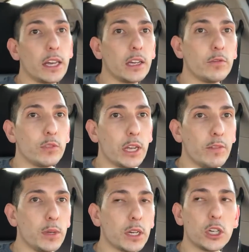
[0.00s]

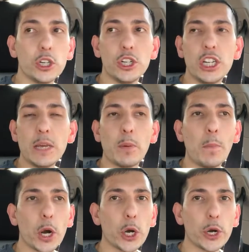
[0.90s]
gave me a good deep
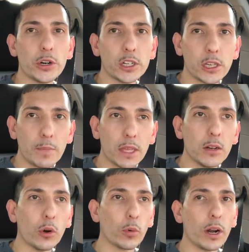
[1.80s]
burn or
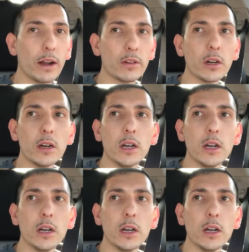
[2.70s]
something or whatever.